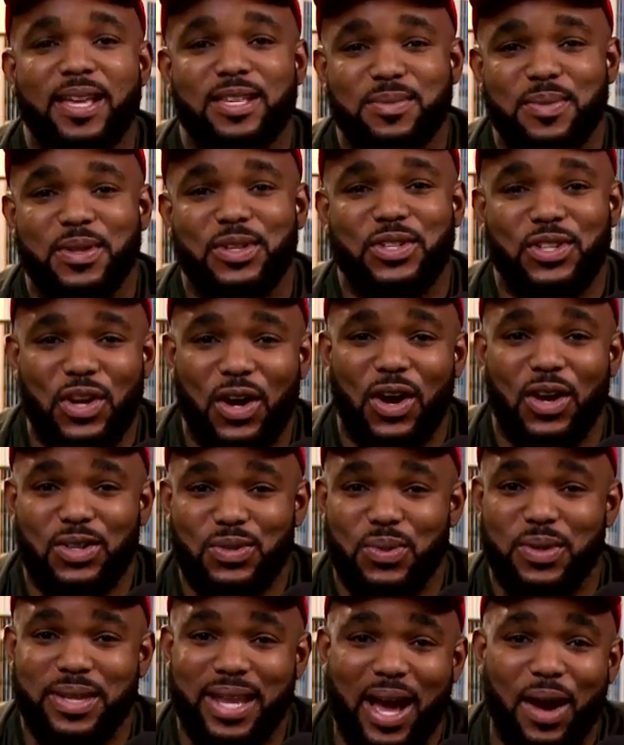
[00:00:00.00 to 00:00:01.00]
has been charged
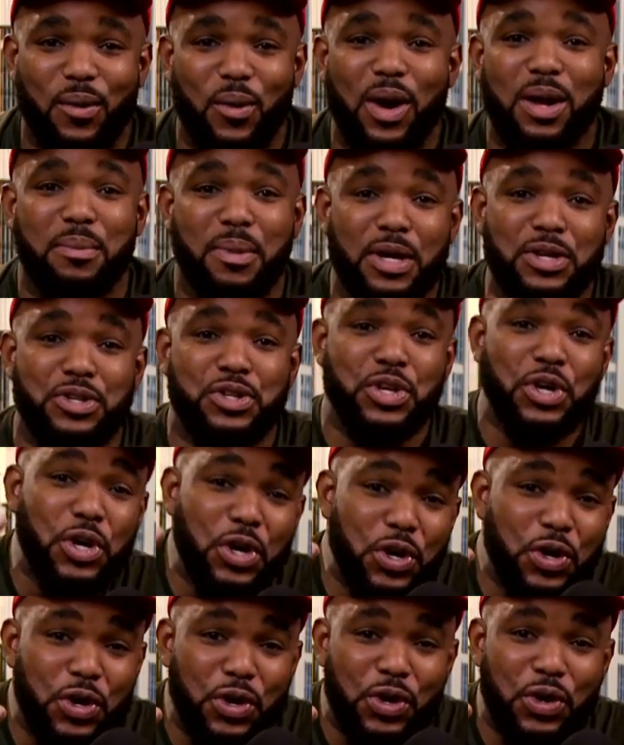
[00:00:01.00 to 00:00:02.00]
with not one, but
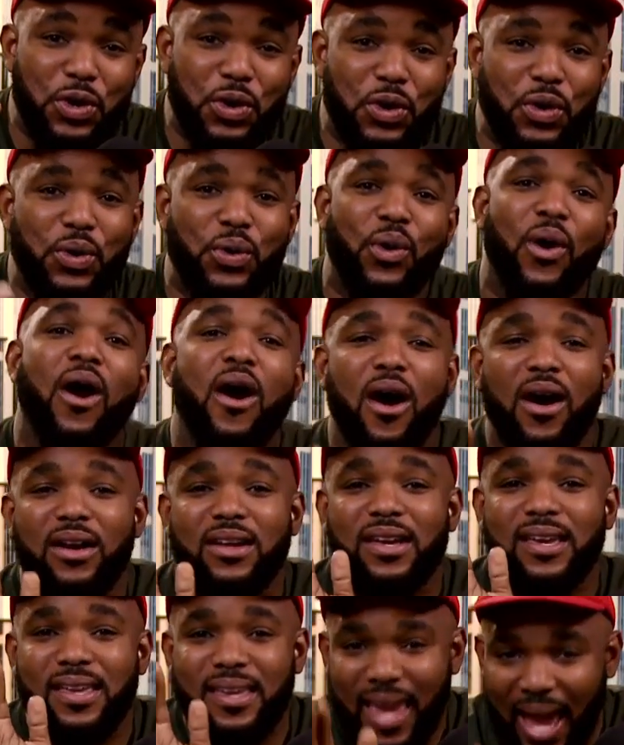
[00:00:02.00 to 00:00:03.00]
two
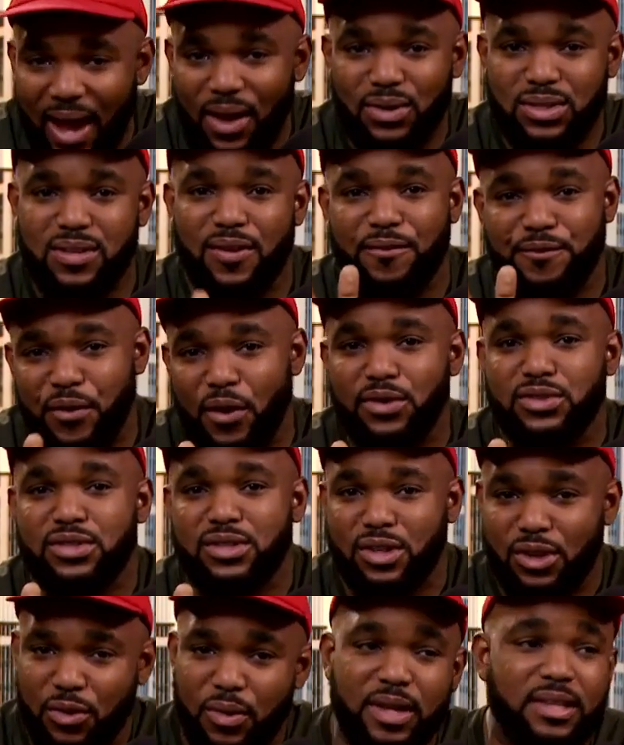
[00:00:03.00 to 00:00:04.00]
counts of
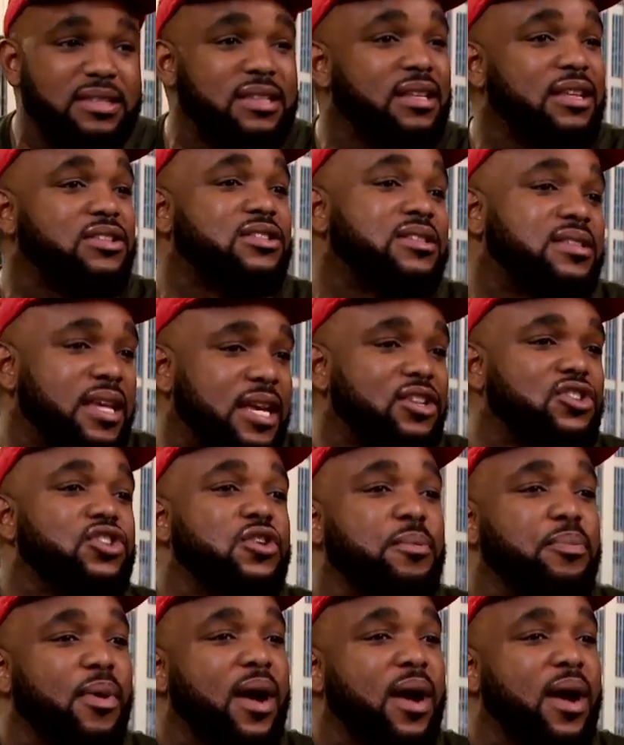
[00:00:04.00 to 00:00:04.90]
first-degree solicitation of